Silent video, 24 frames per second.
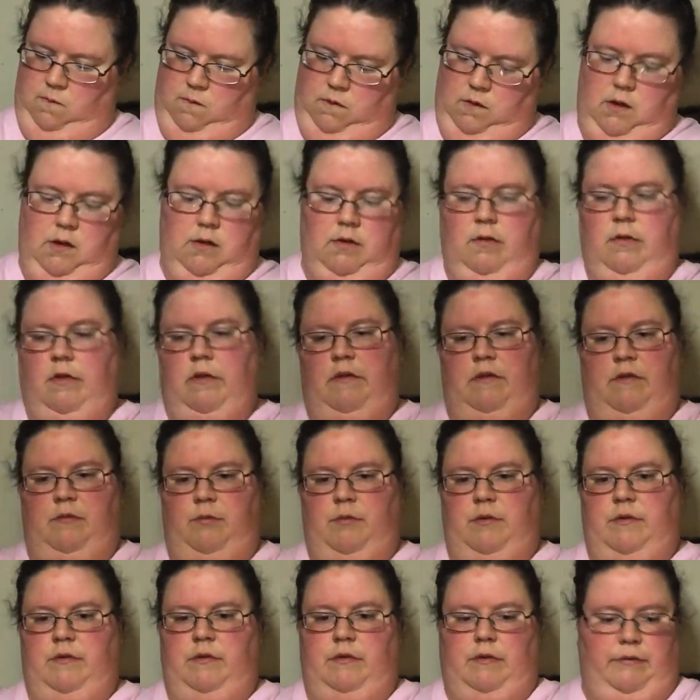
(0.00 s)
I think this
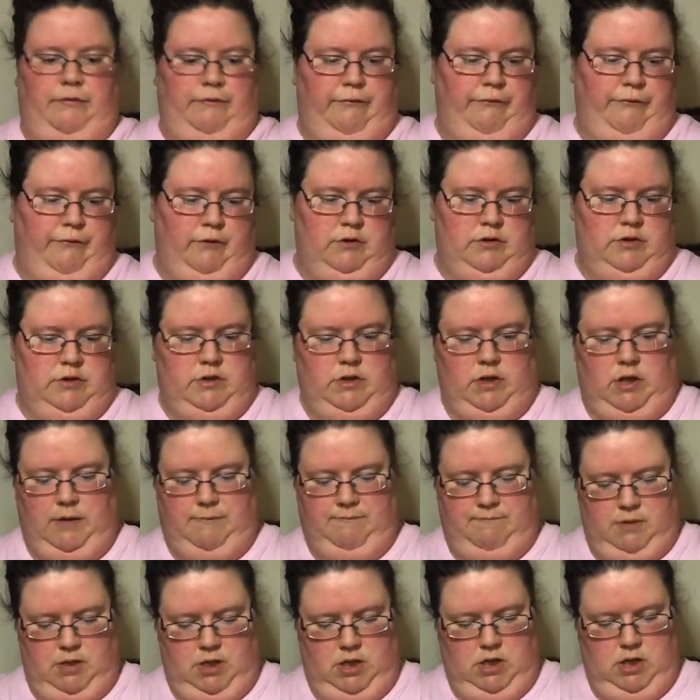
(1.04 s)
was the first
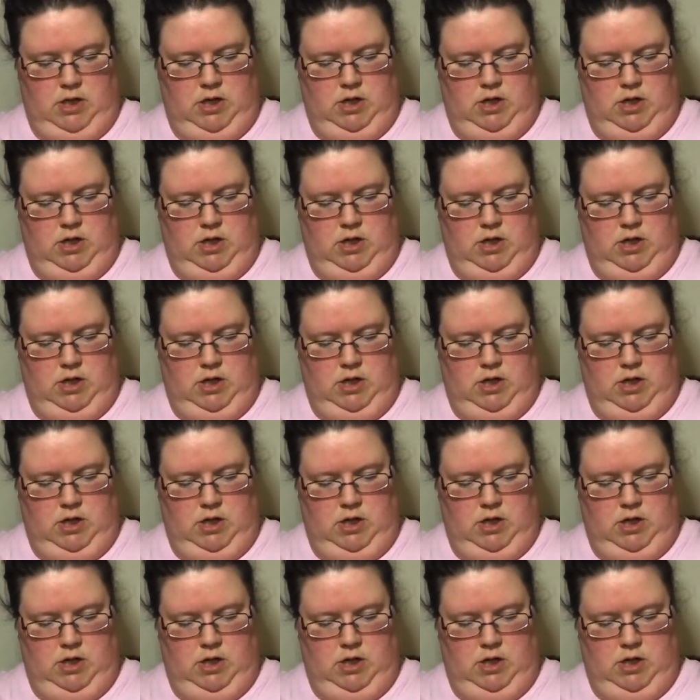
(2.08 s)
copy.